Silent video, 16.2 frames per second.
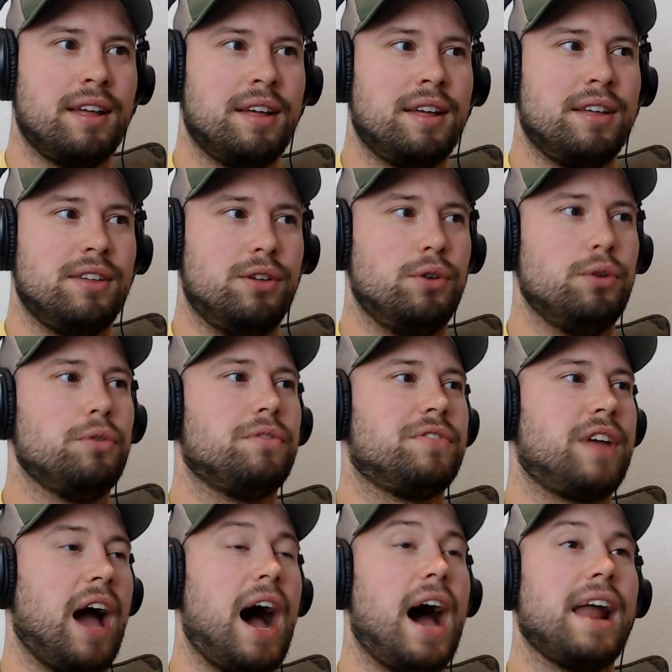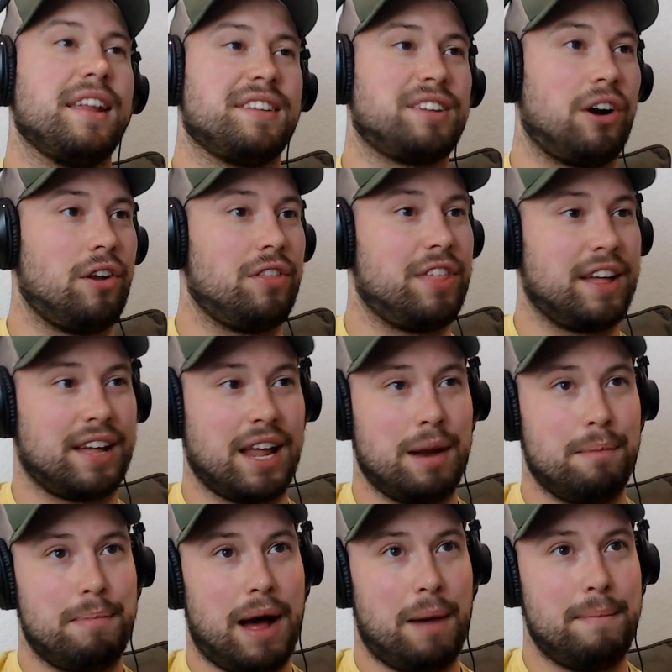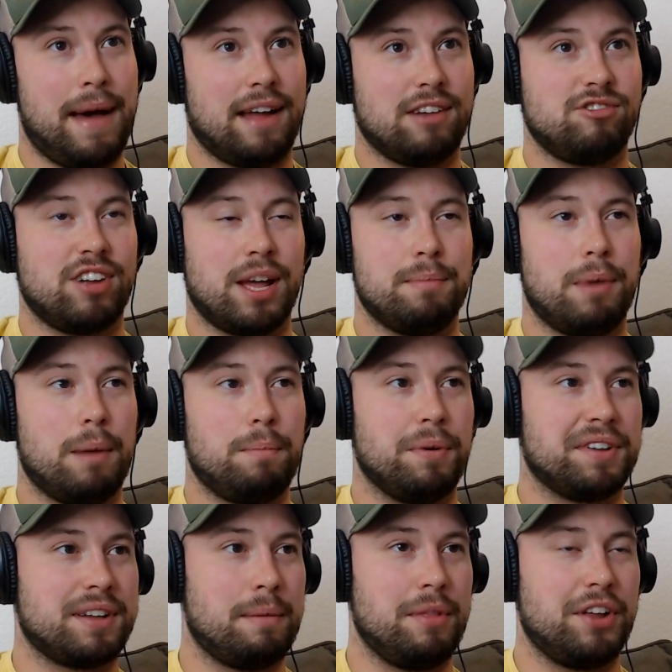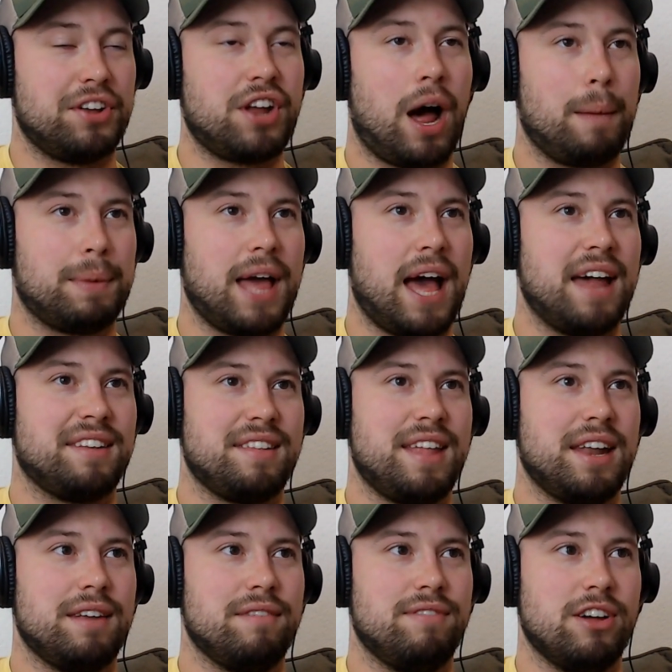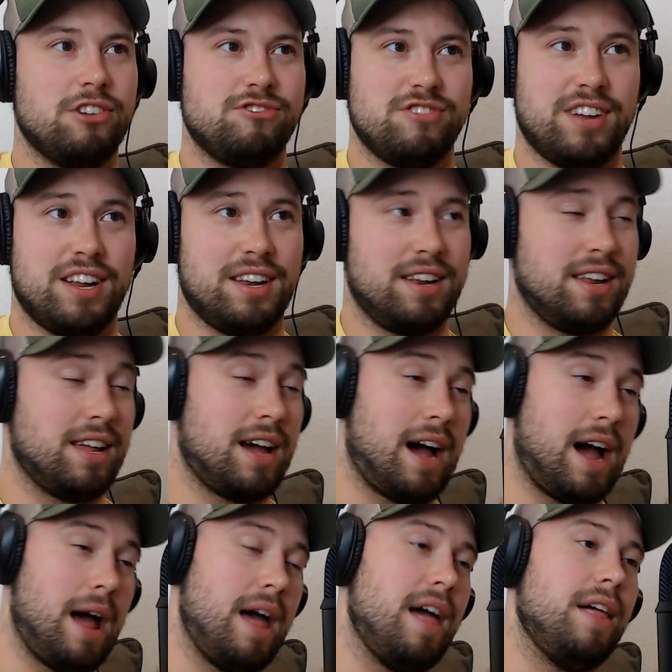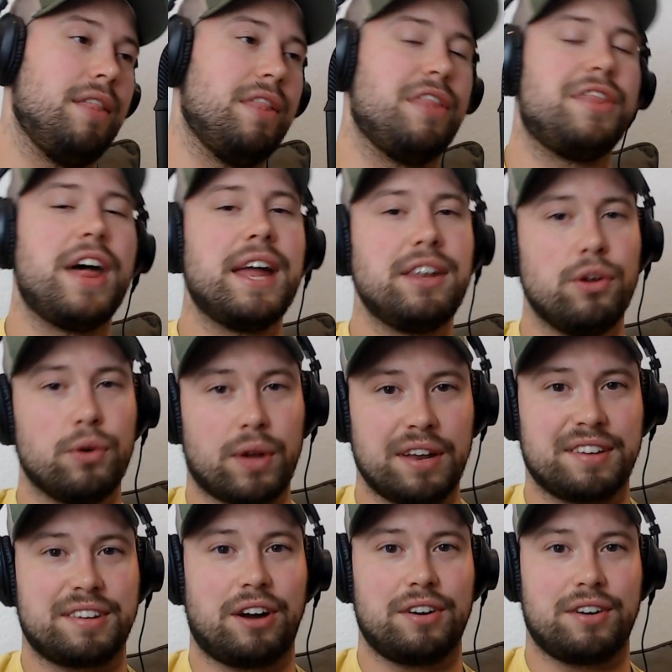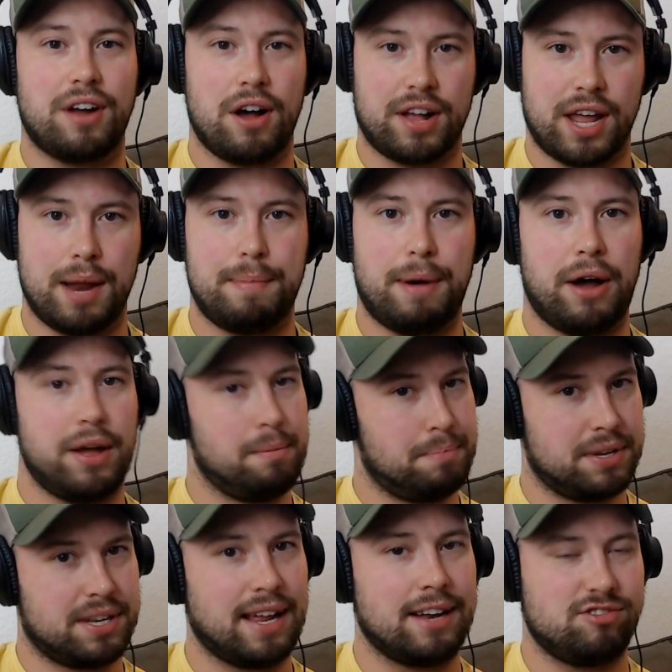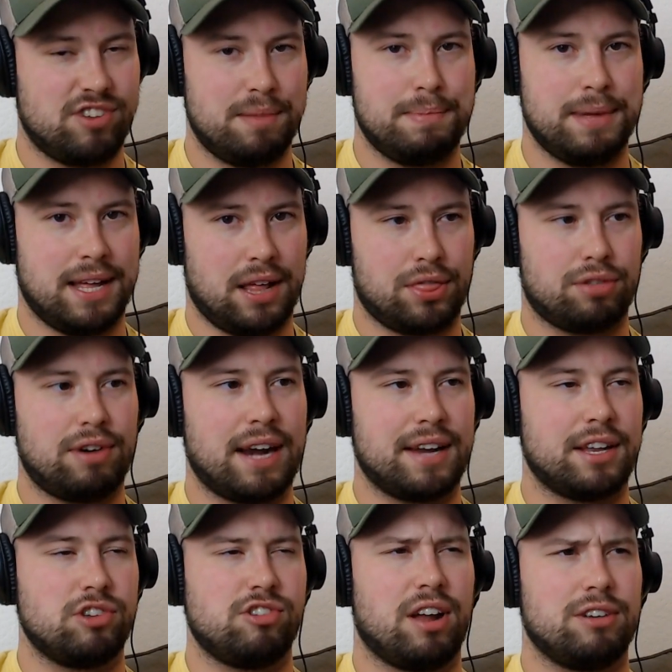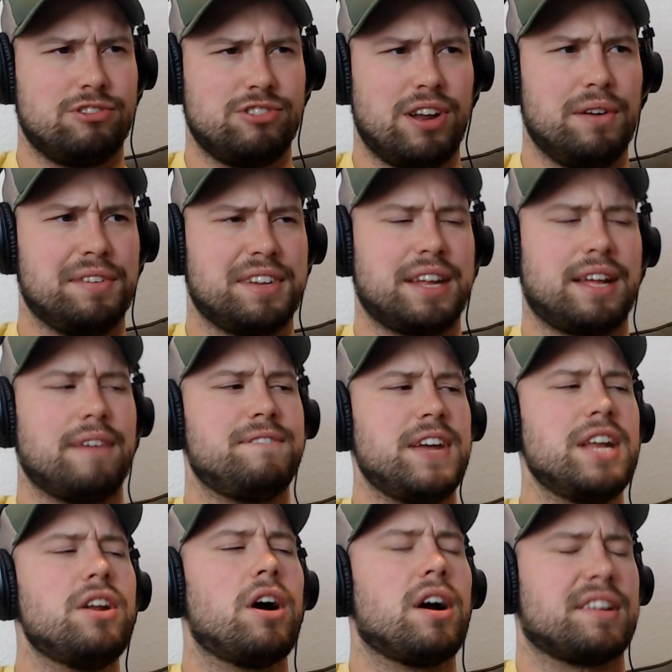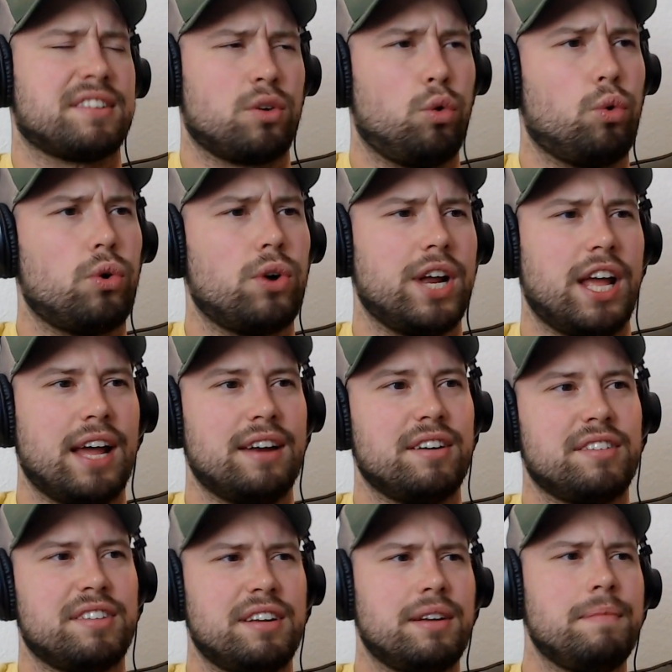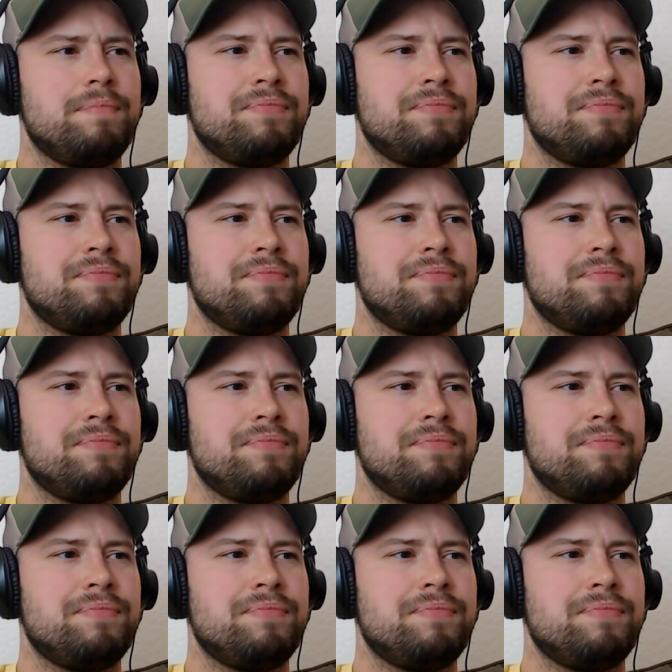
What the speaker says: you've got to start thinking about matching him up with some of the top guys in that division. And then you can start talking about him potentially being a threat to John Jones. Like, if he knocks Corey Anderson